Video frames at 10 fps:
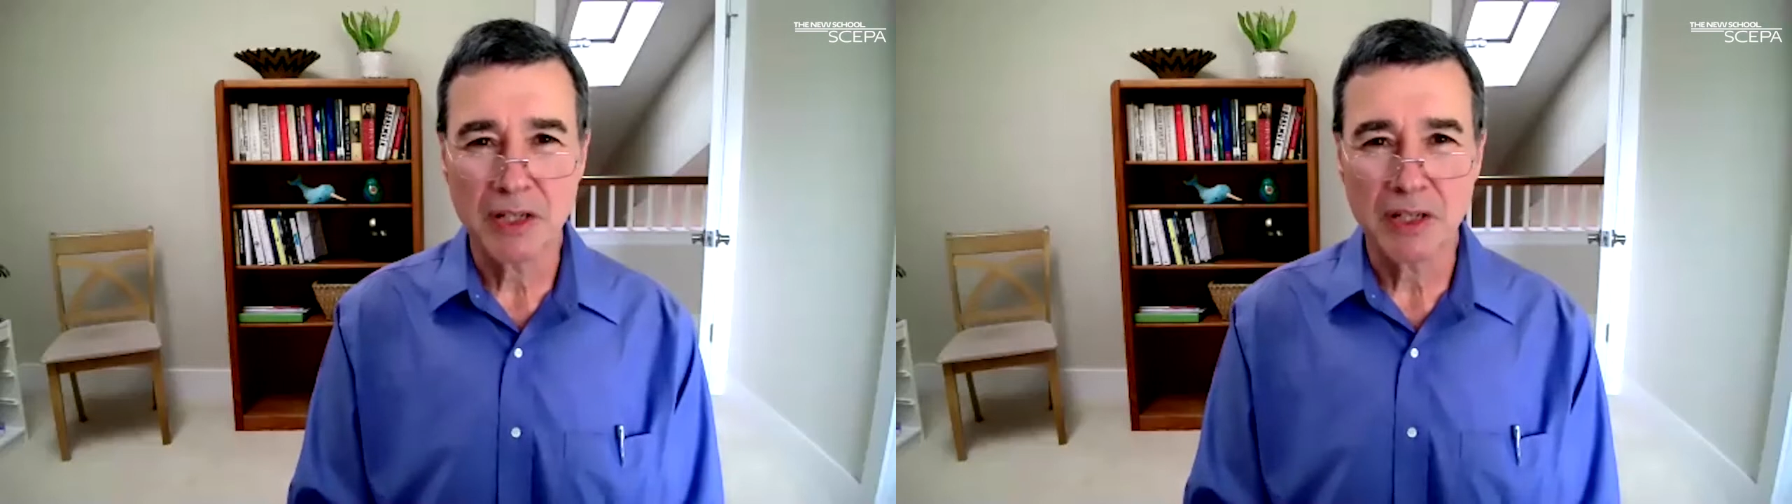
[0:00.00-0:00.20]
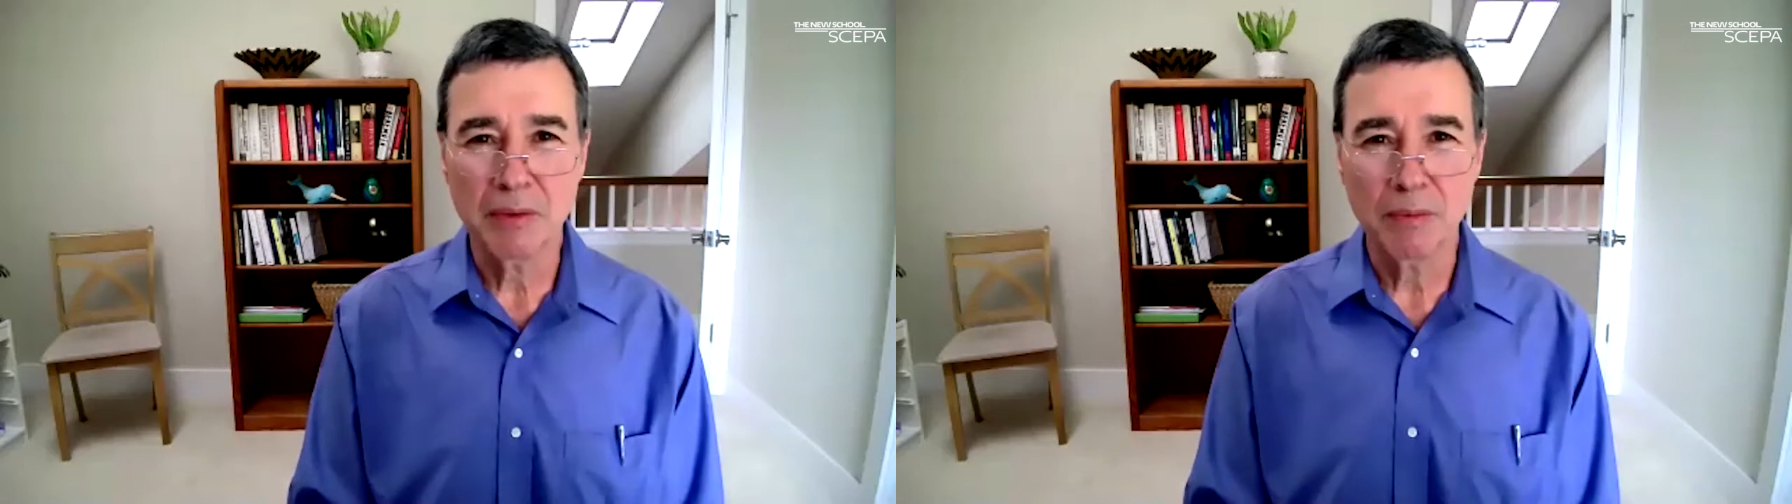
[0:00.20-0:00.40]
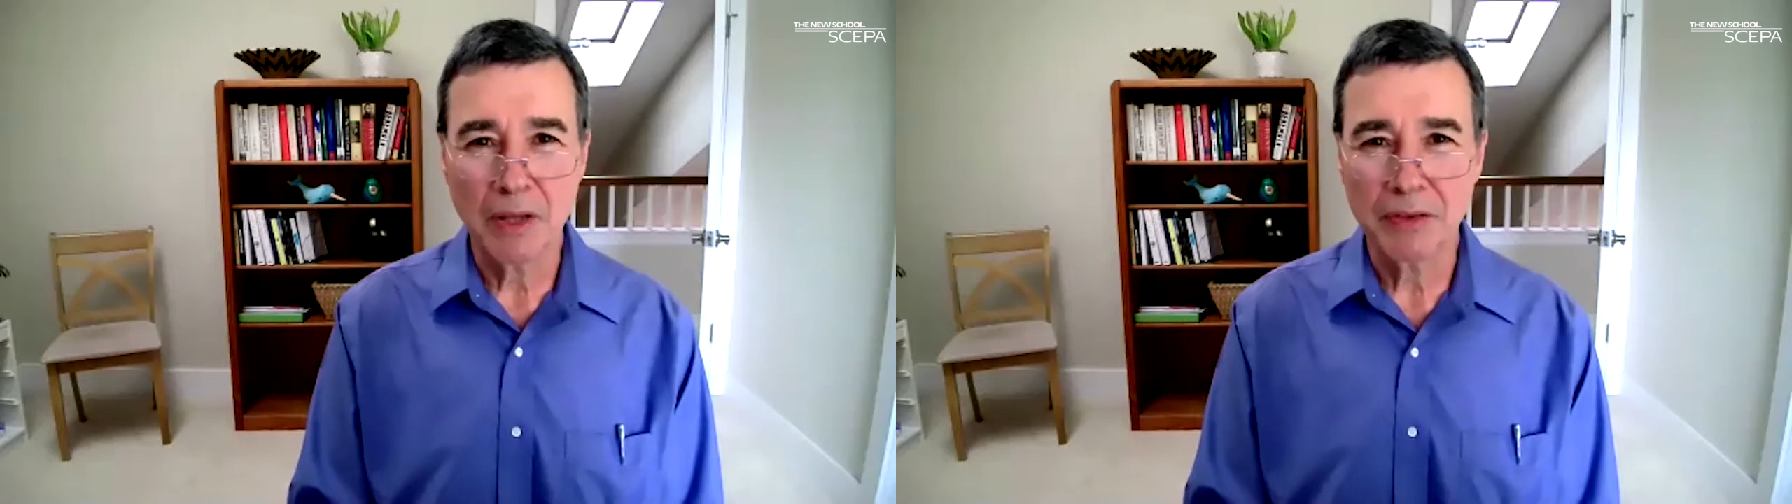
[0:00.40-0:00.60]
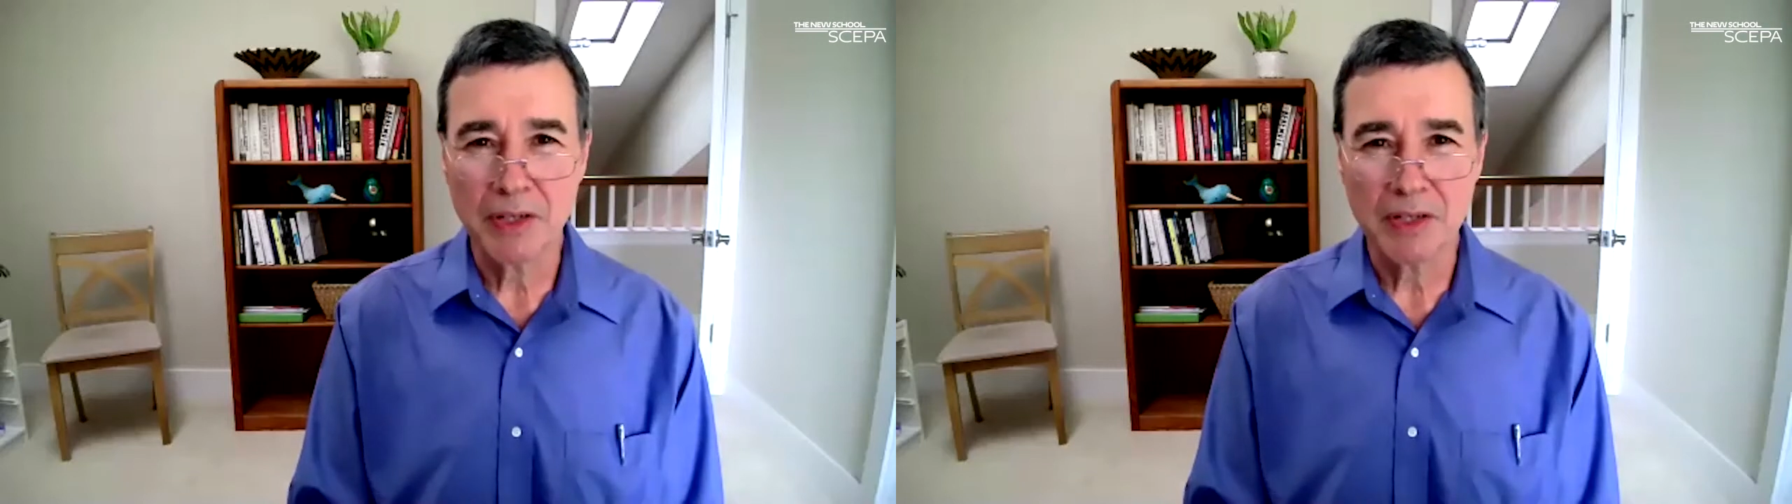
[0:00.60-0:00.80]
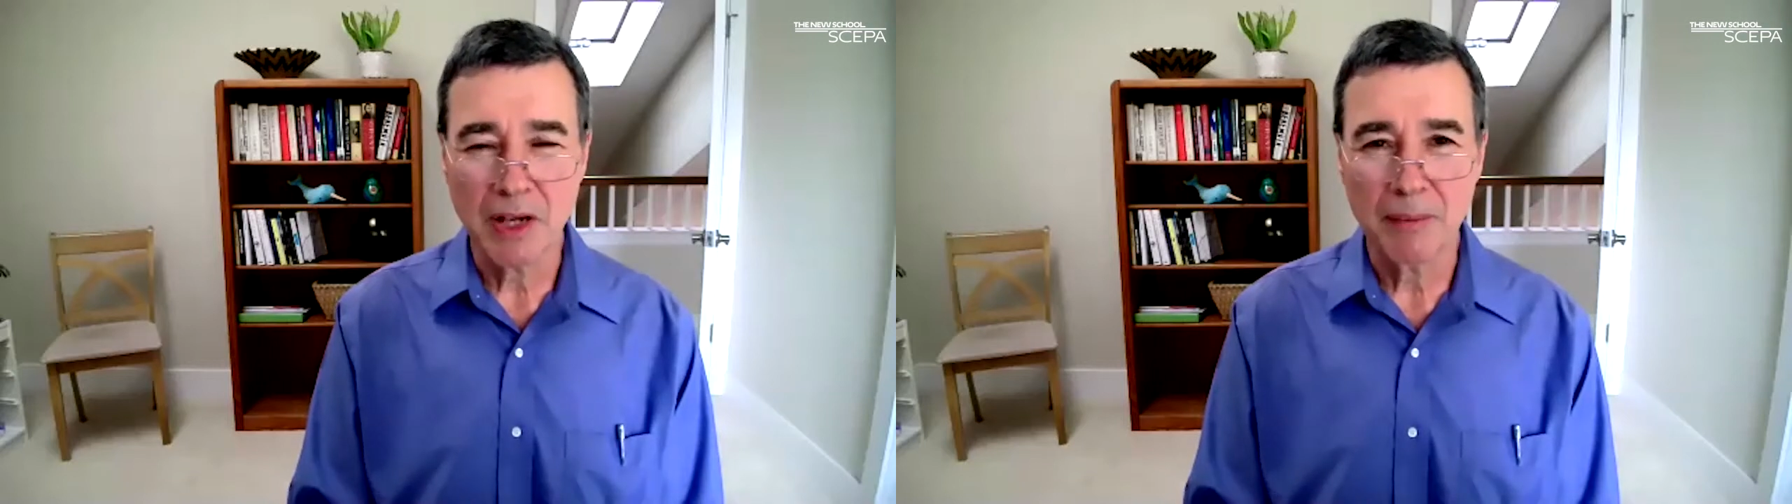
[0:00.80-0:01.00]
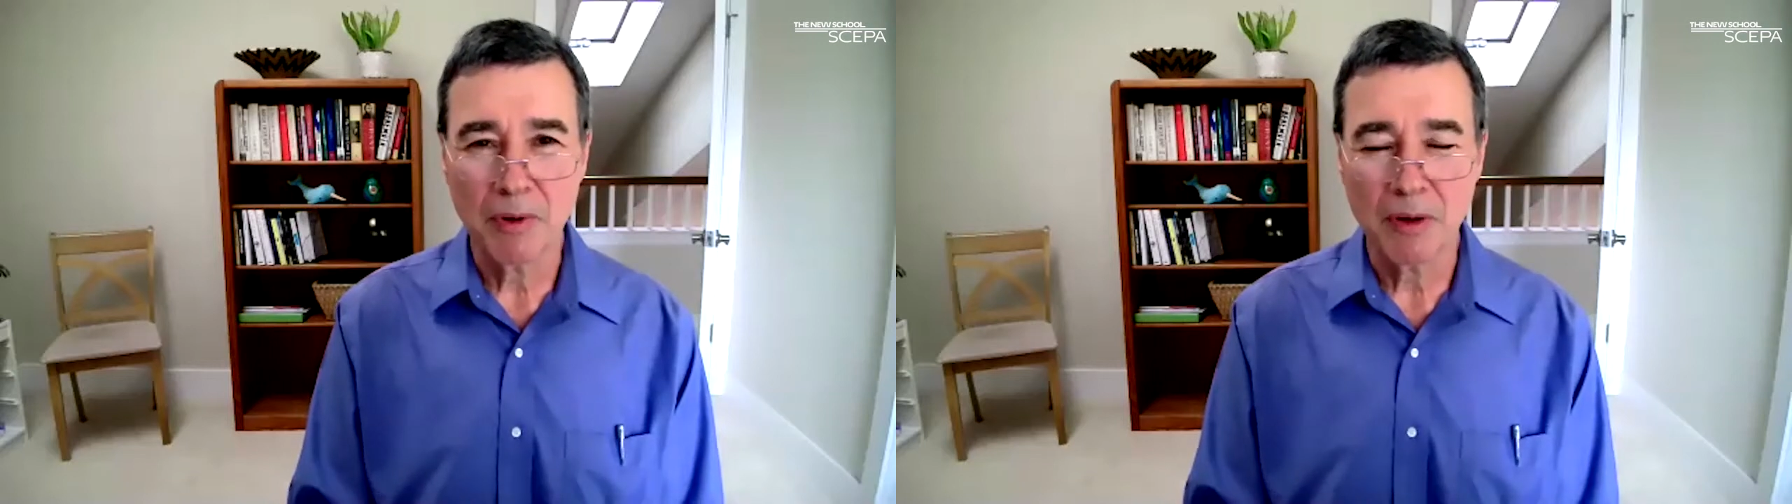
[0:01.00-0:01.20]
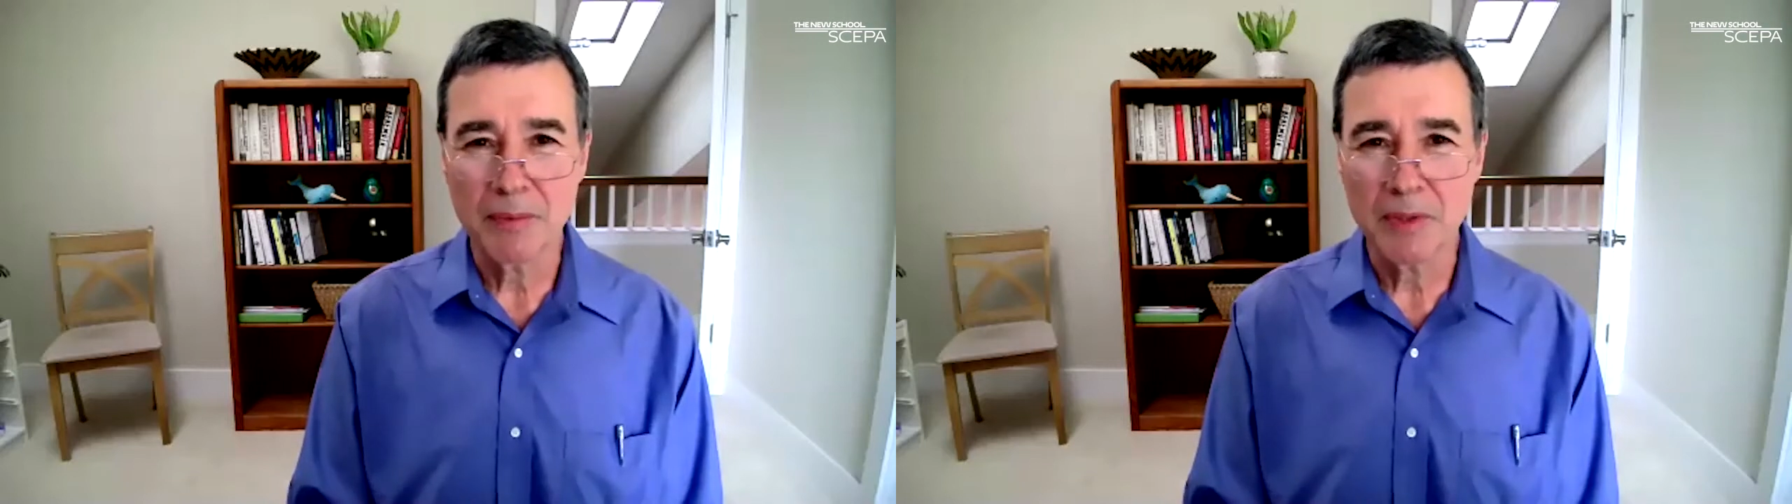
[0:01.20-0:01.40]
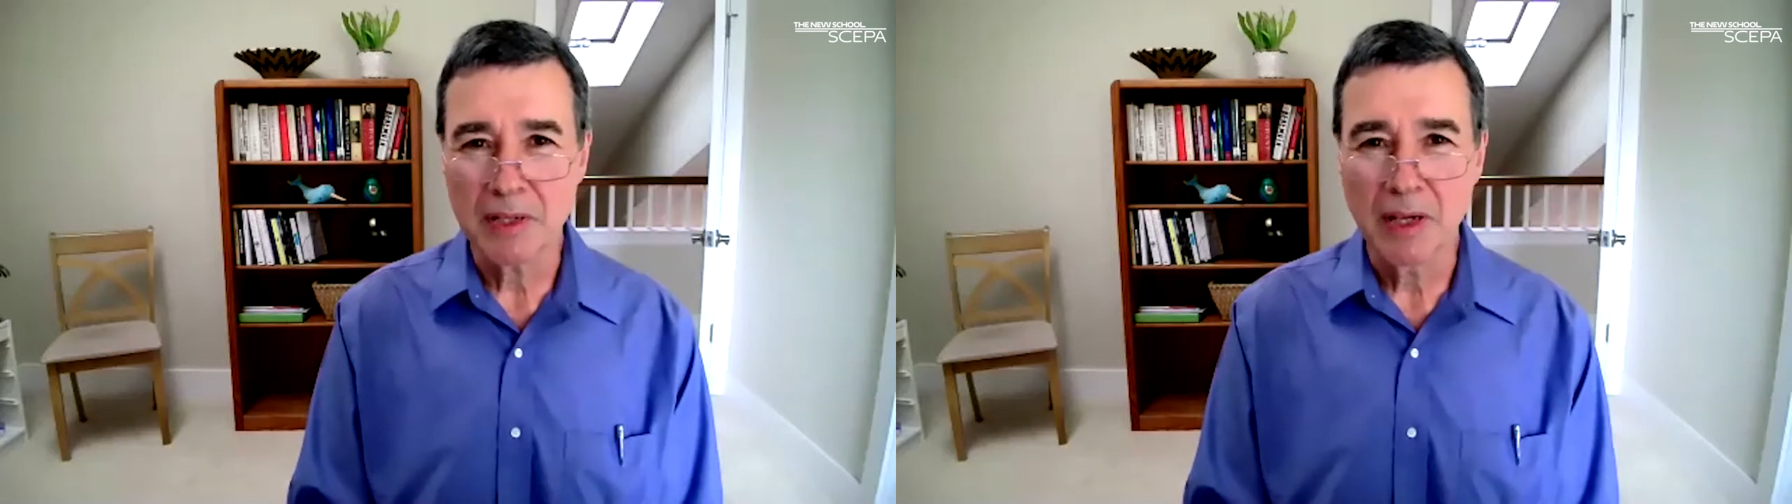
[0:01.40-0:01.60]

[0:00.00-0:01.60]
in wealthy suburbs